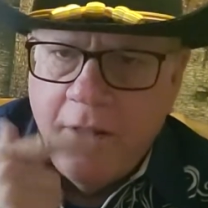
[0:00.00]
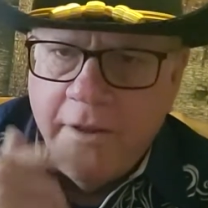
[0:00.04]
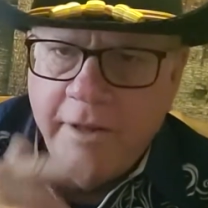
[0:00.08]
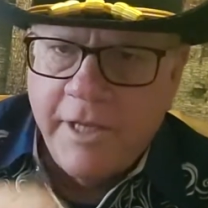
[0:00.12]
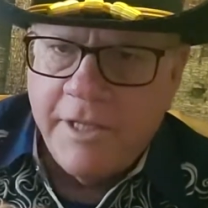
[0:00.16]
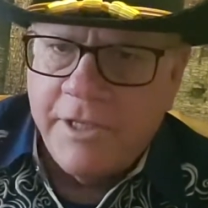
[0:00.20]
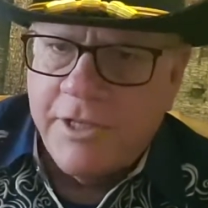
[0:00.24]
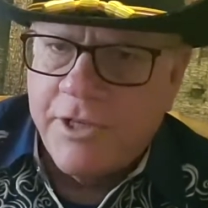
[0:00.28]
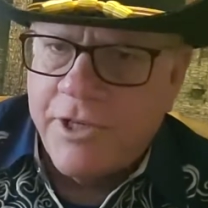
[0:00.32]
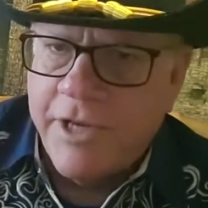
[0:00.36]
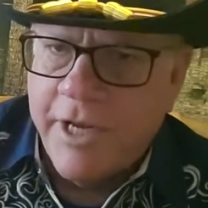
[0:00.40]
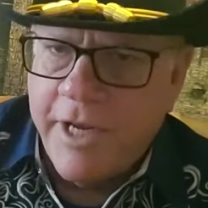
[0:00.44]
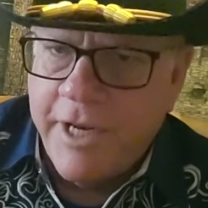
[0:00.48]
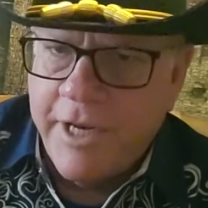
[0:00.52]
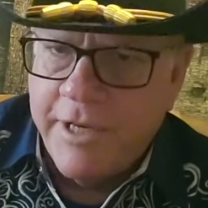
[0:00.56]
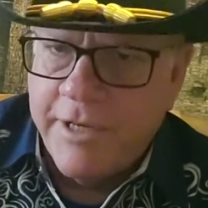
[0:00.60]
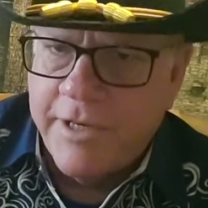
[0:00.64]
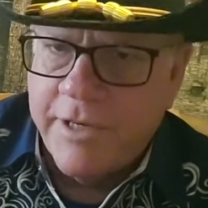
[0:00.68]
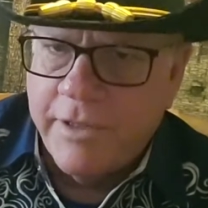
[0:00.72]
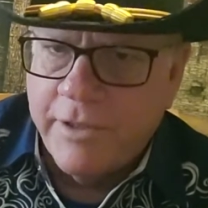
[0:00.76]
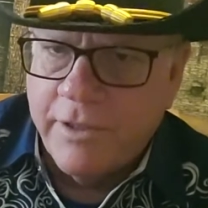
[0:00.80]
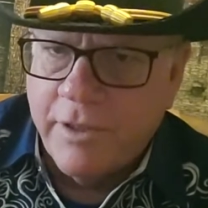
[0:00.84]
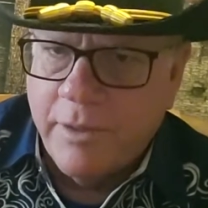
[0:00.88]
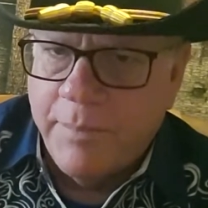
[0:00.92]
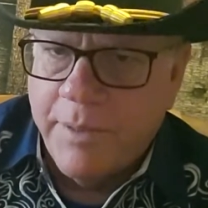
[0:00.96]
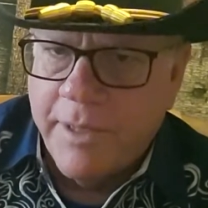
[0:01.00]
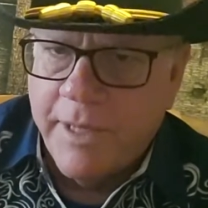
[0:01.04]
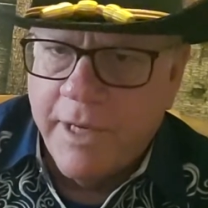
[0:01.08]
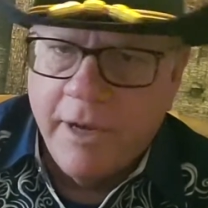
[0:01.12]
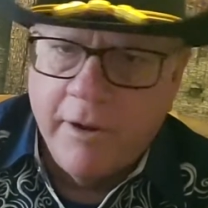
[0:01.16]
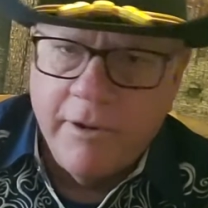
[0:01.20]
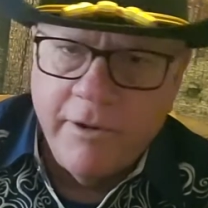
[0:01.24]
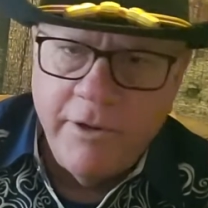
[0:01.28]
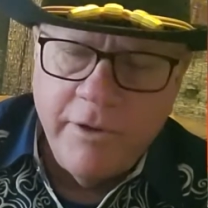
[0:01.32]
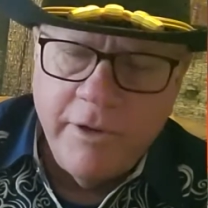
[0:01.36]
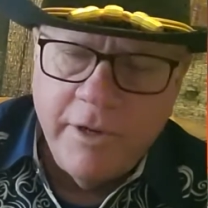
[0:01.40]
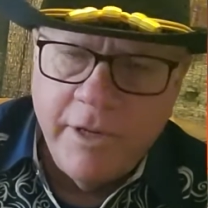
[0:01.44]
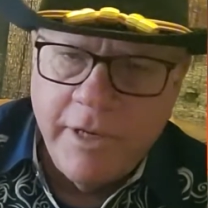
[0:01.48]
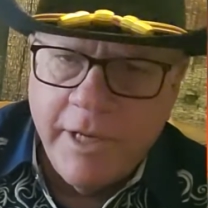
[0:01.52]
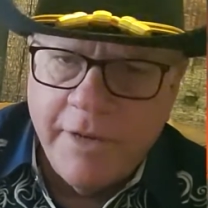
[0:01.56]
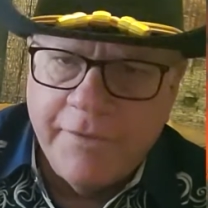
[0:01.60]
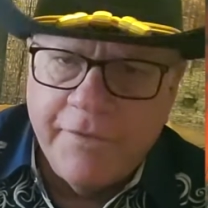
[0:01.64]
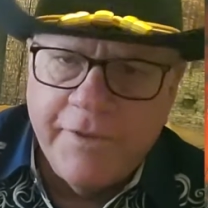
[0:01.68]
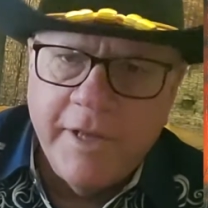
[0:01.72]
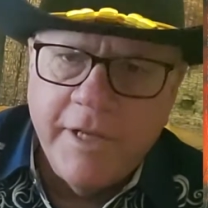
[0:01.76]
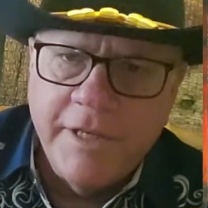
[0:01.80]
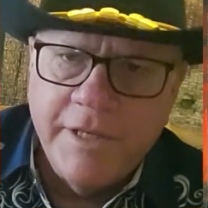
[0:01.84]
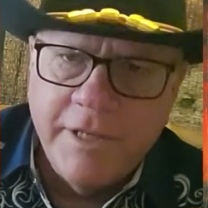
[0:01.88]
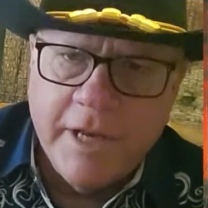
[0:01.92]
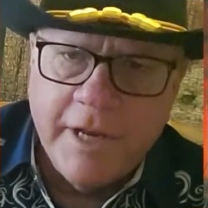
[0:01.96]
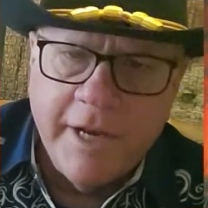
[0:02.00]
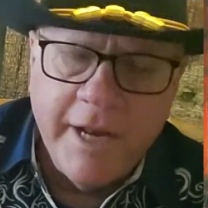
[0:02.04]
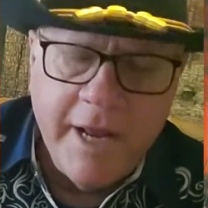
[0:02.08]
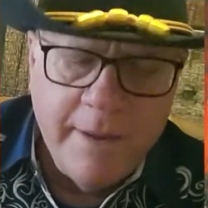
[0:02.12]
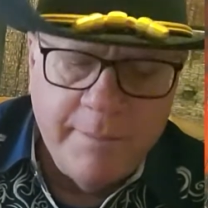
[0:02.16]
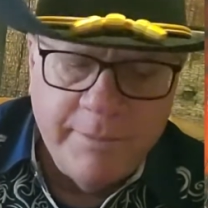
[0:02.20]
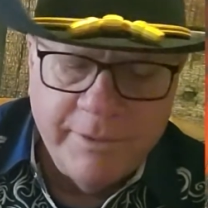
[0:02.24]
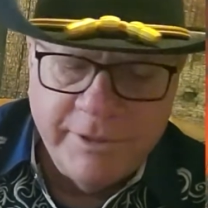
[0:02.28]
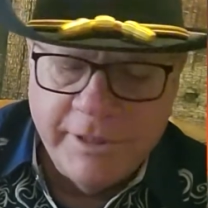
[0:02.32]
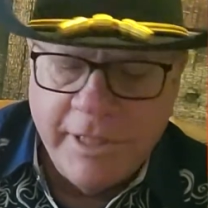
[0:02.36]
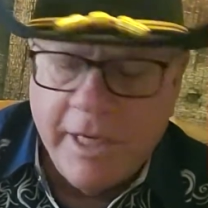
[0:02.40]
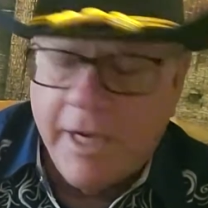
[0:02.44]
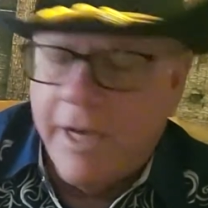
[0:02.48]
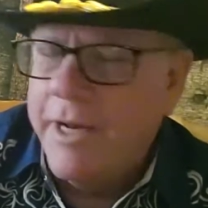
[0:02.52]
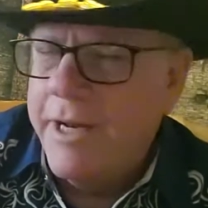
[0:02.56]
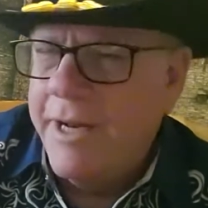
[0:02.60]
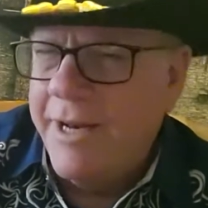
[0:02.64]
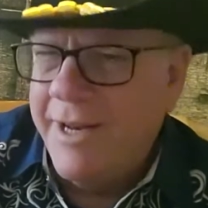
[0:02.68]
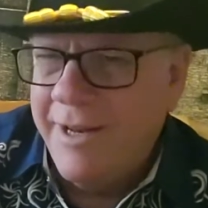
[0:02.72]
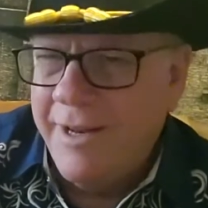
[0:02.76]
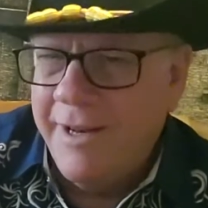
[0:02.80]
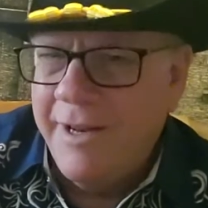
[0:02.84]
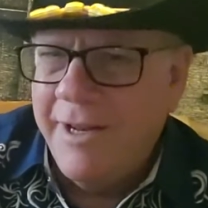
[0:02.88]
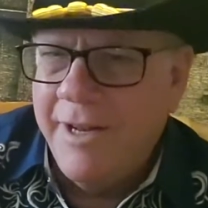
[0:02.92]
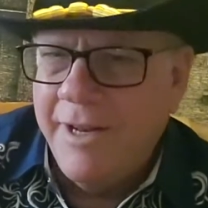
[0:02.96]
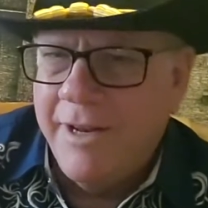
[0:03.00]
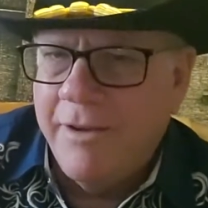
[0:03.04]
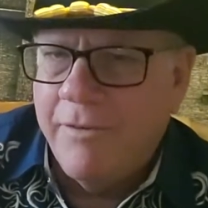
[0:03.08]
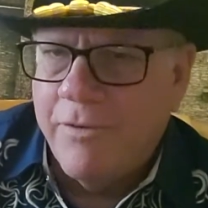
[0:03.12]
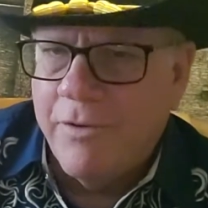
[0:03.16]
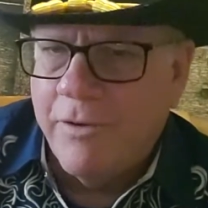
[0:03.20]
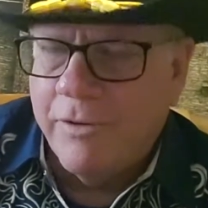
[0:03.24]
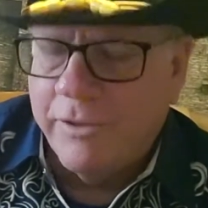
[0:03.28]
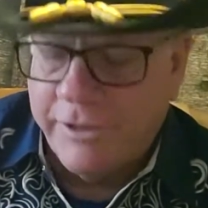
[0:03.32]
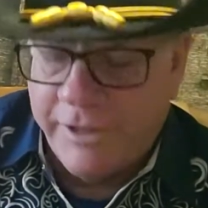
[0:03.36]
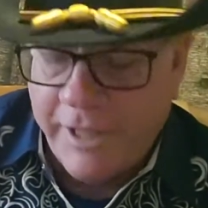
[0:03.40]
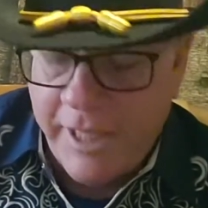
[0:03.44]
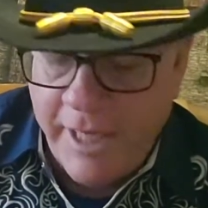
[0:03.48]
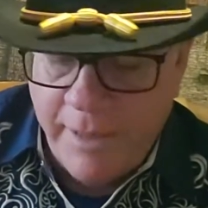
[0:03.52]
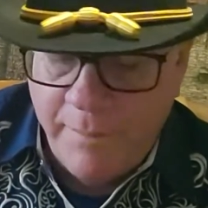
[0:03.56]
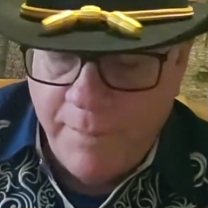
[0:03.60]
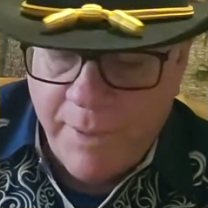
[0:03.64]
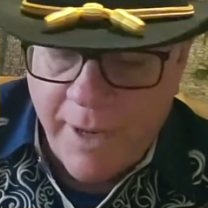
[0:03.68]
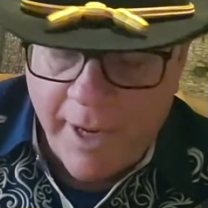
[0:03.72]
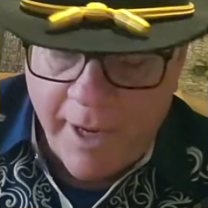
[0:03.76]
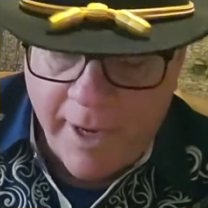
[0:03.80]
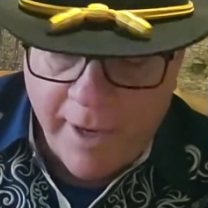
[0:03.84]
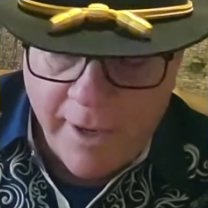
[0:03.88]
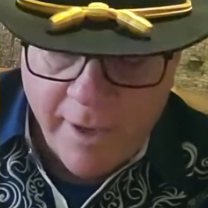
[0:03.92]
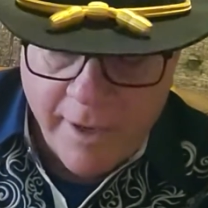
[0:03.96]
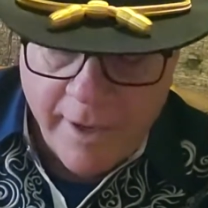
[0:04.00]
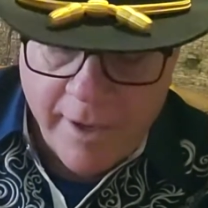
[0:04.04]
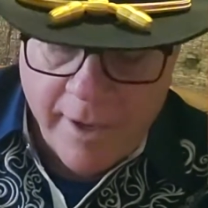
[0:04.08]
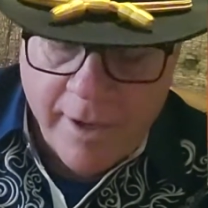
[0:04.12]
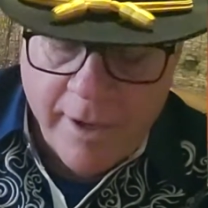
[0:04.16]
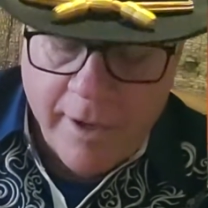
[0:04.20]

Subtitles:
That's changed a little bit now, and you can get things on Amazon and of course, eBay.